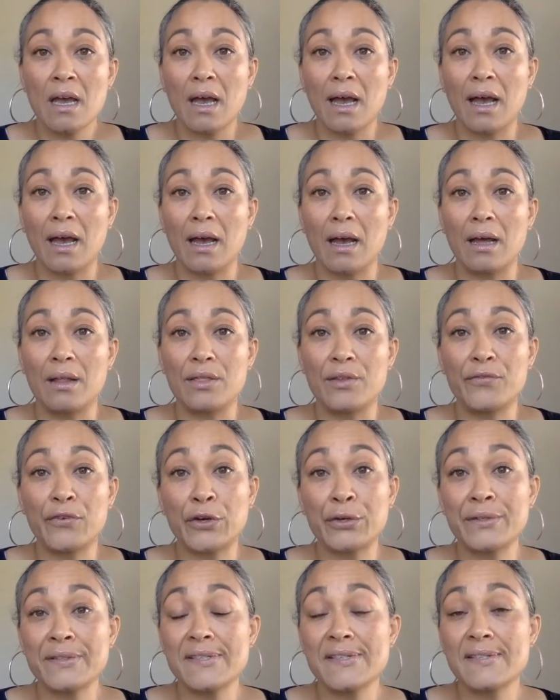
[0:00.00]
the
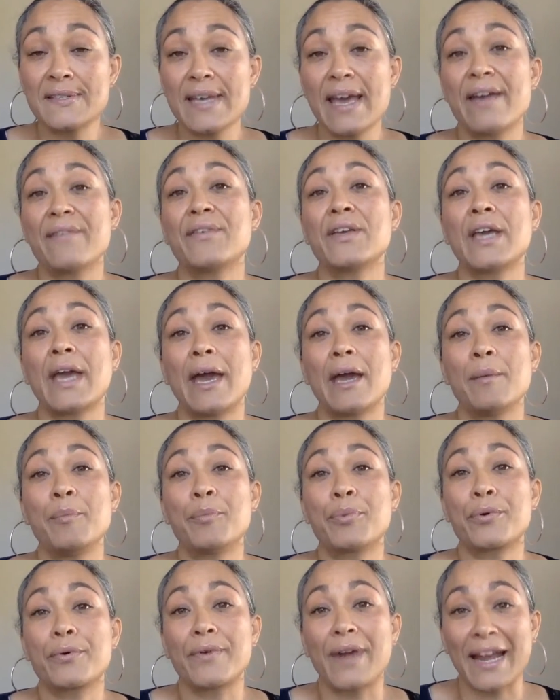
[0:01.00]
focus is having a
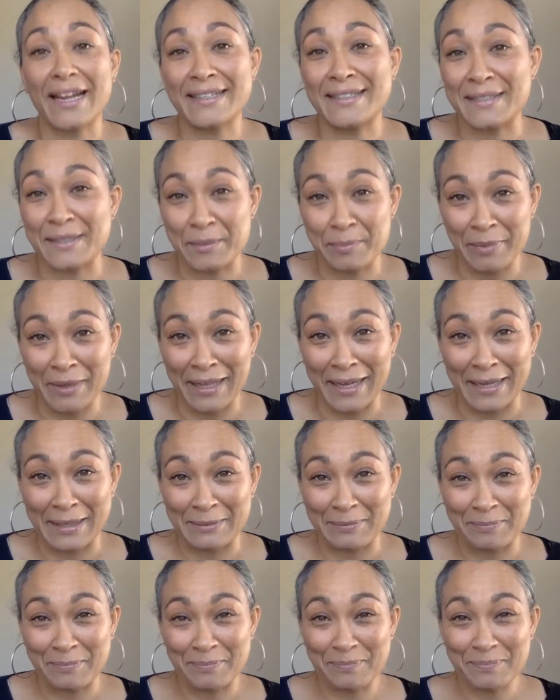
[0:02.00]
practice
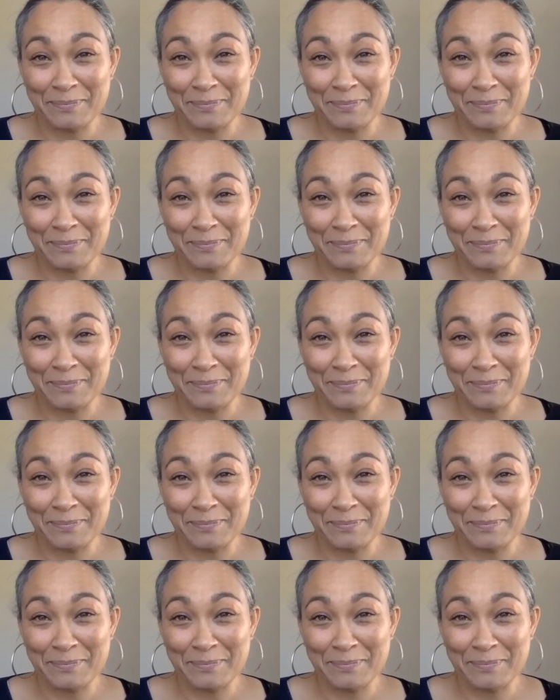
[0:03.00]
plan.